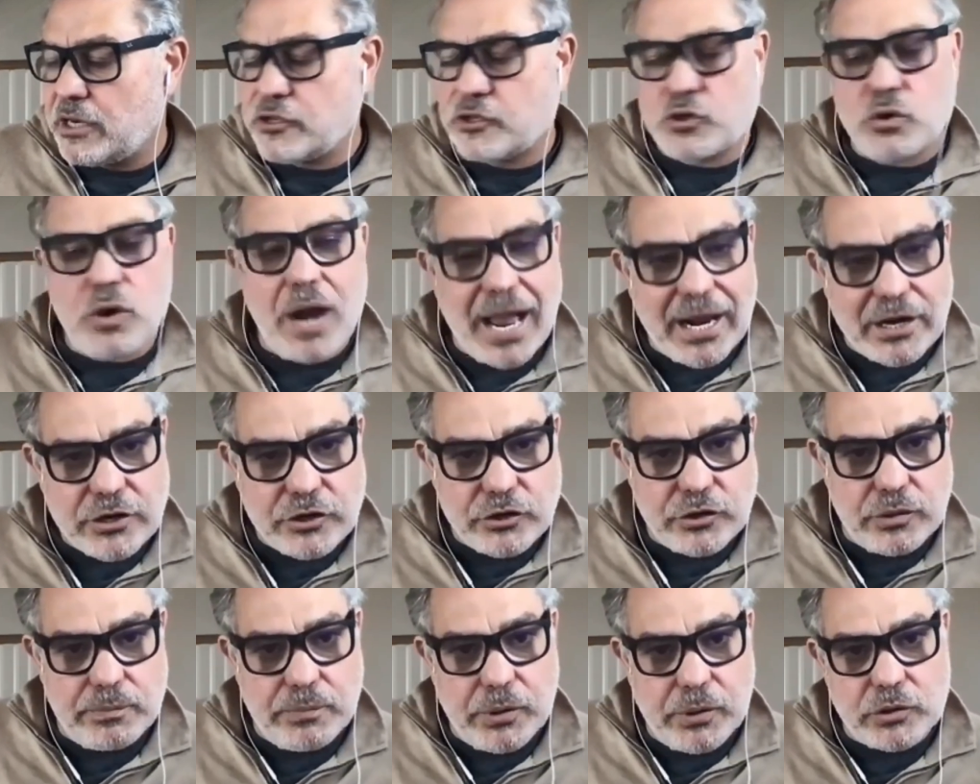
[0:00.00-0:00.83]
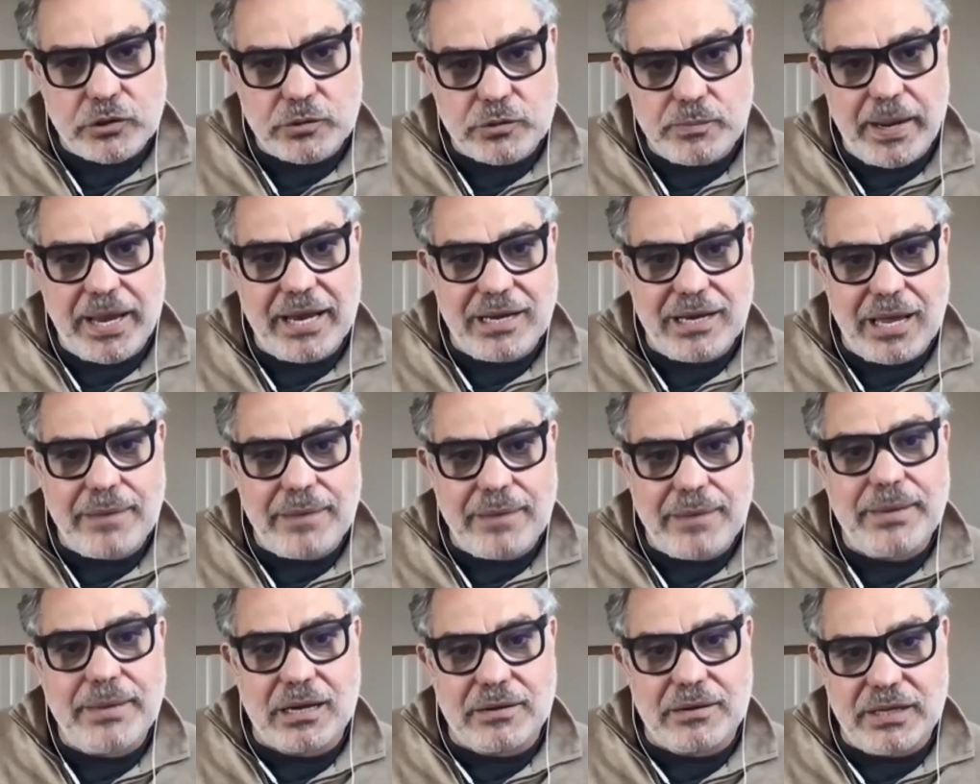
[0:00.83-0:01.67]
a contraction
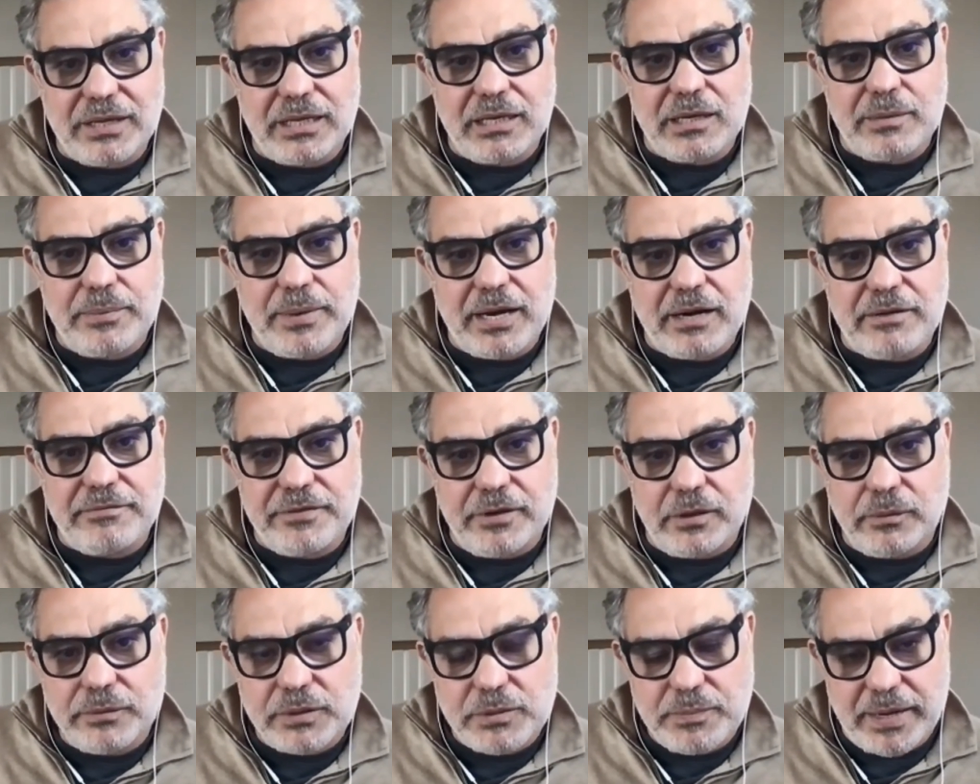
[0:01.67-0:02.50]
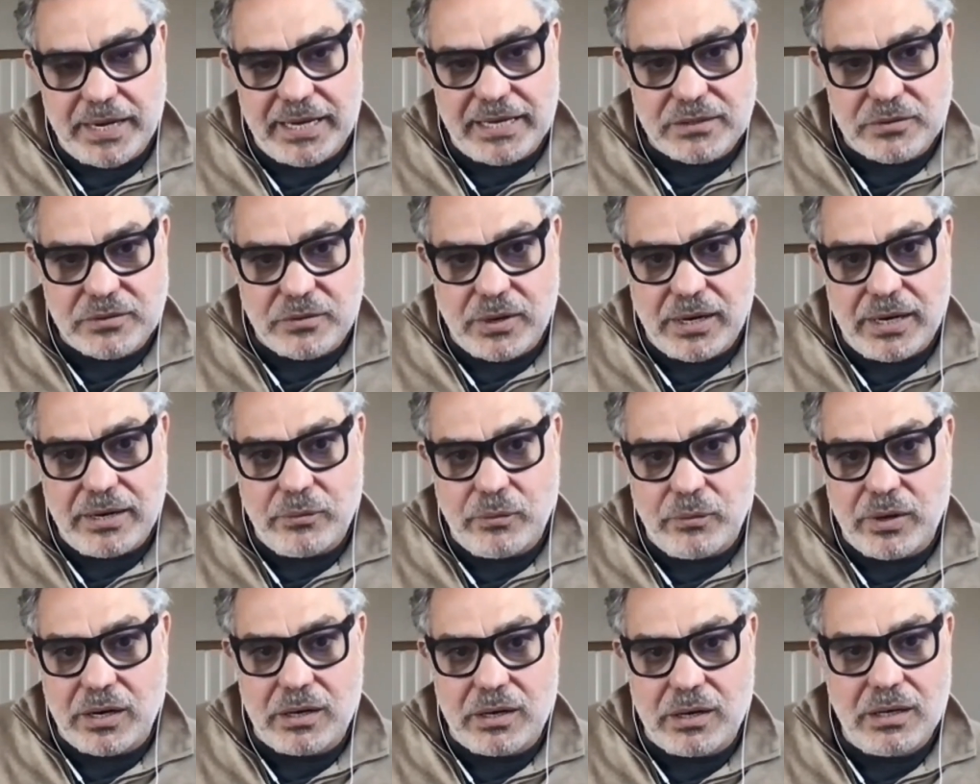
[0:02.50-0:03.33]
post-pandemic of the independent film space,
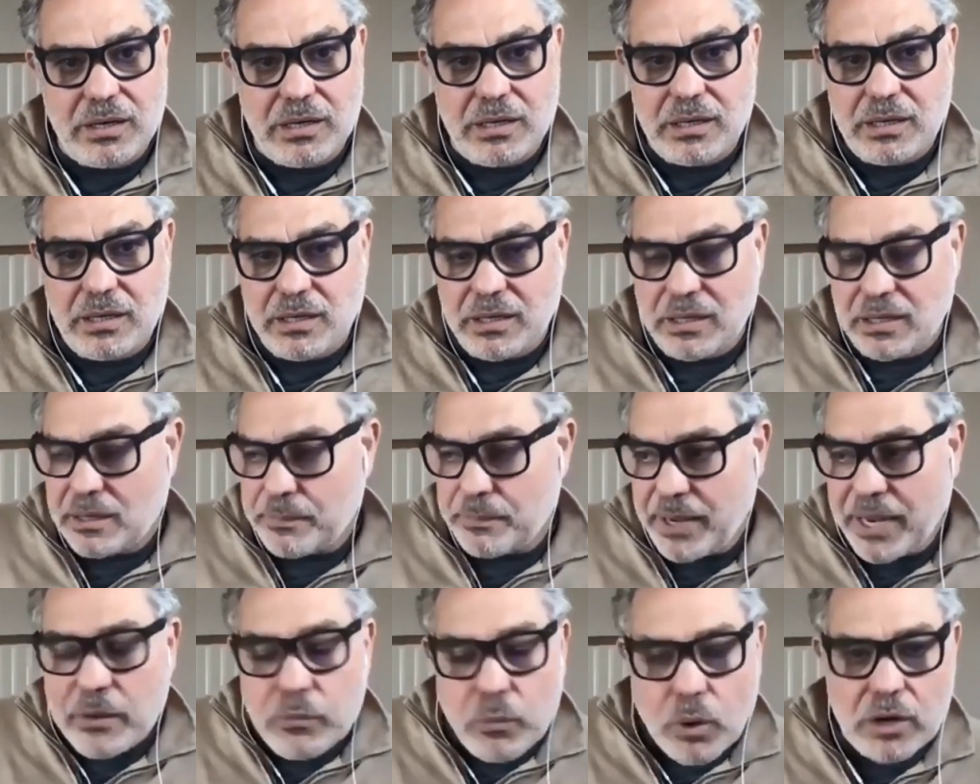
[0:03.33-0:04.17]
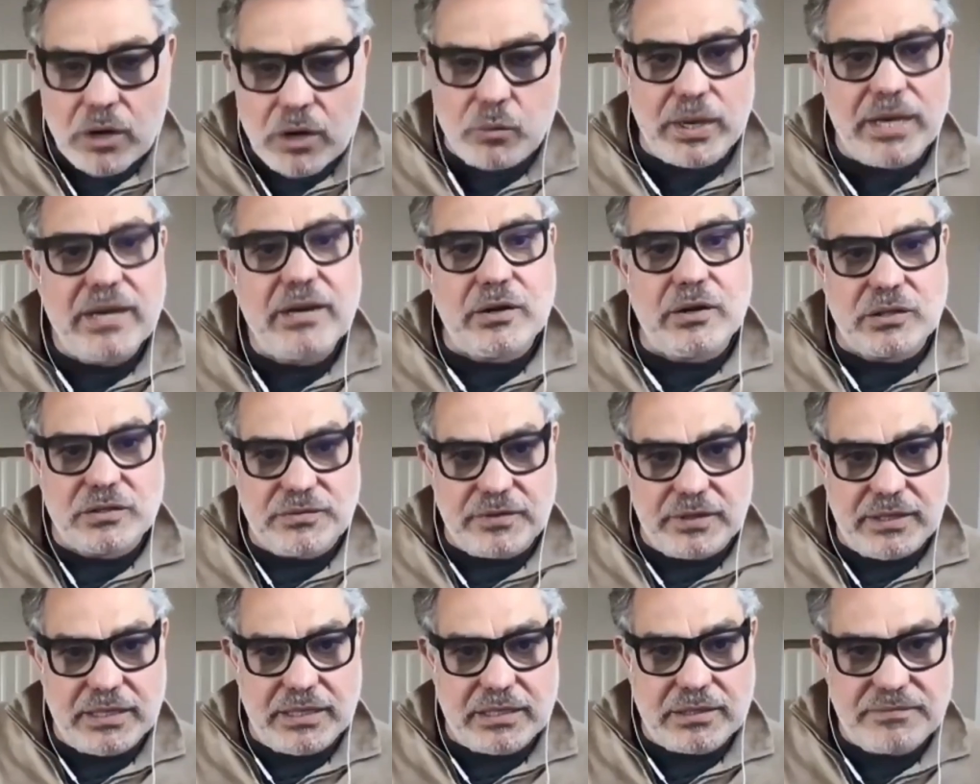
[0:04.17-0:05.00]
right? Where the pay one
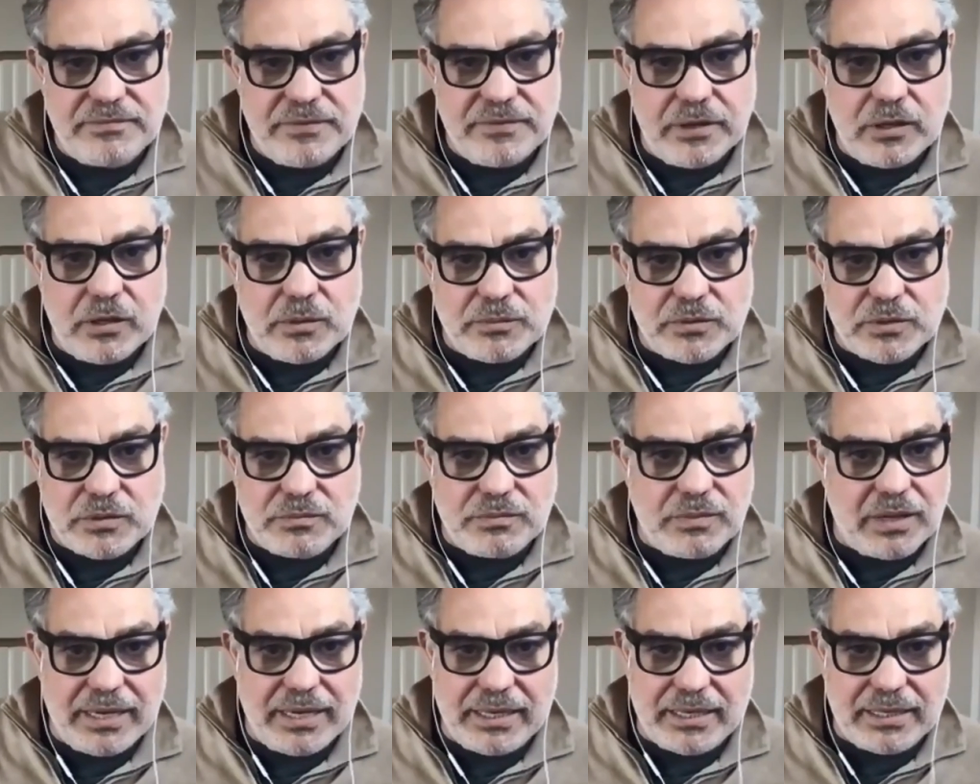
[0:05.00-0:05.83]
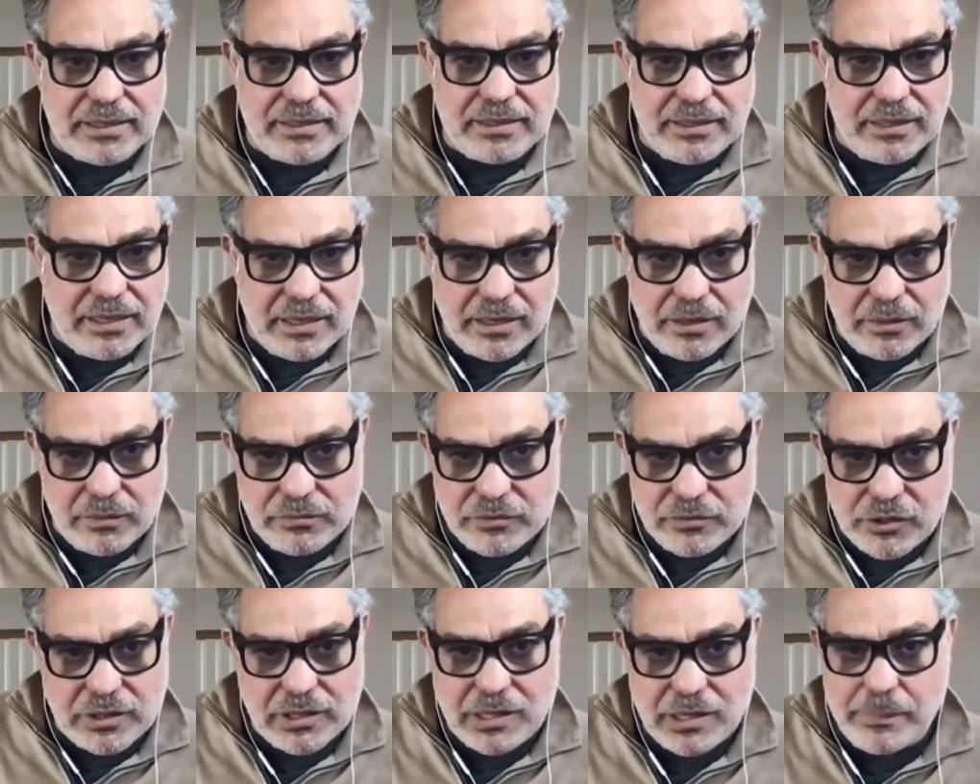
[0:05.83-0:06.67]
windows for these films, like
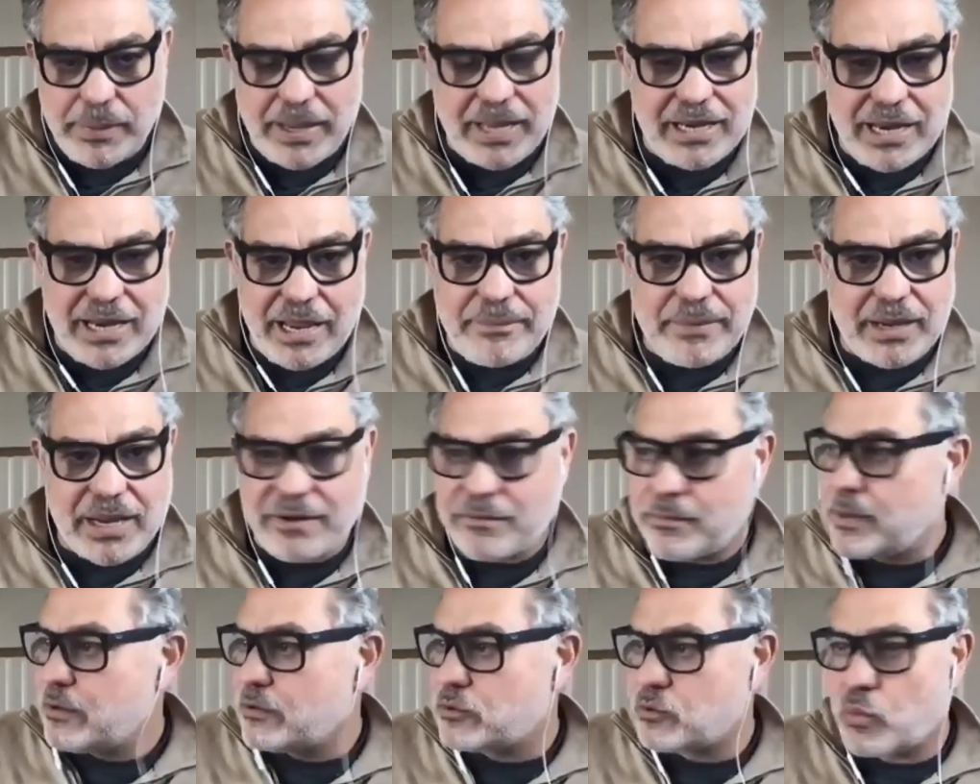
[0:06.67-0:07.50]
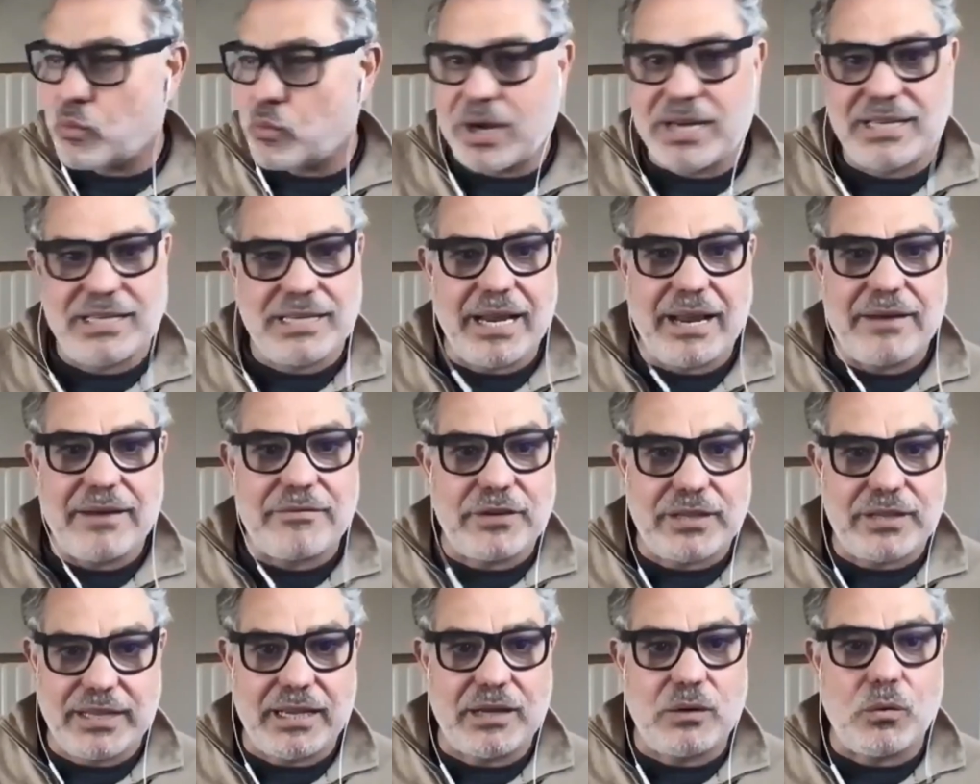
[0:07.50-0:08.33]
during the pandemic, everybody was
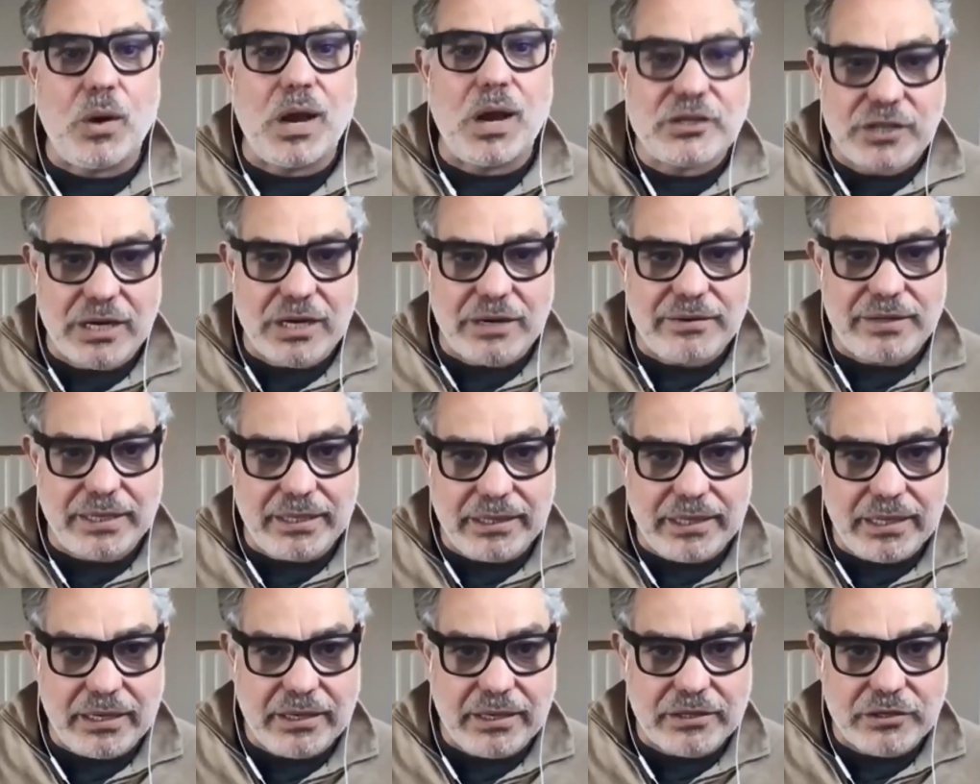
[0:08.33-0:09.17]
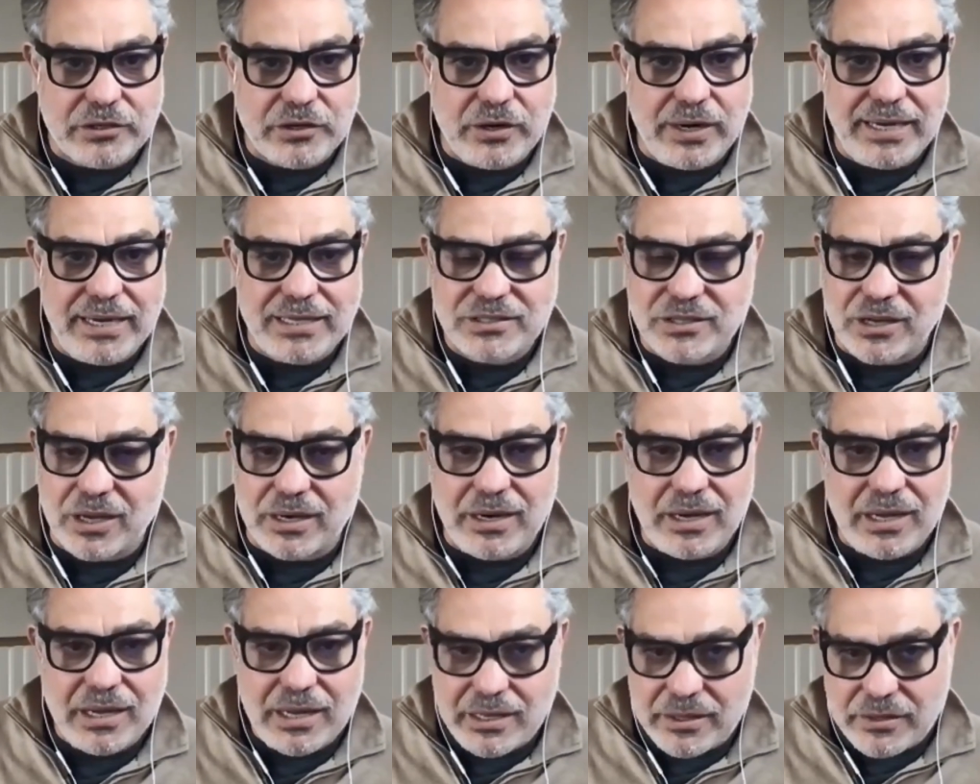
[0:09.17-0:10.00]
renting everything and watching everything they get their
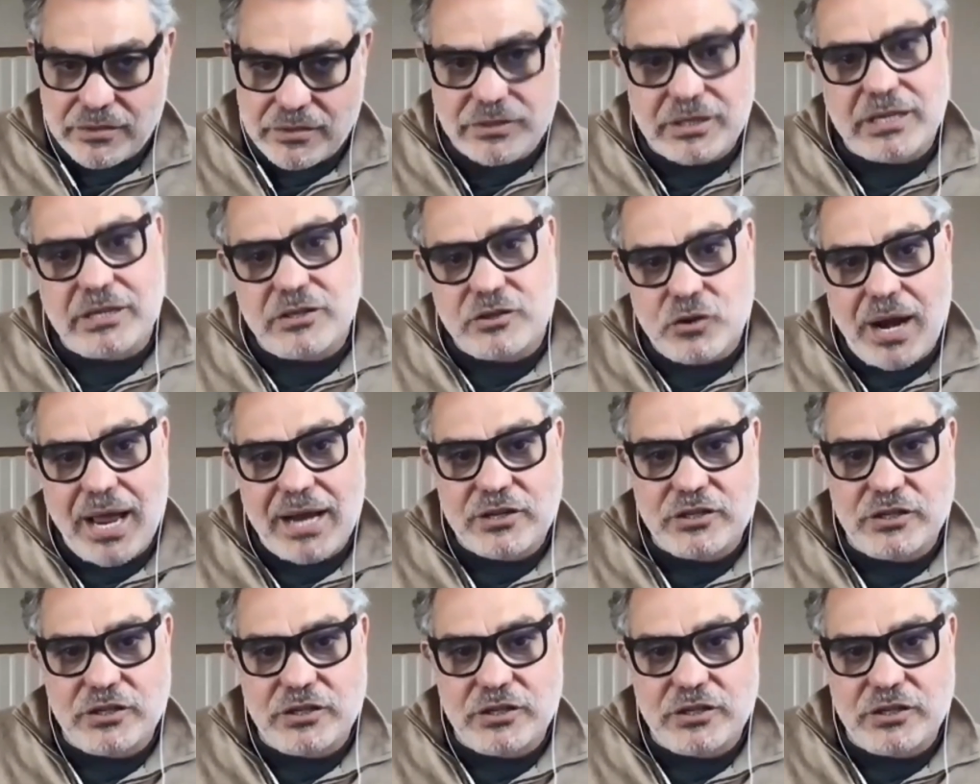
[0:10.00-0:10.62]
hands on. There's a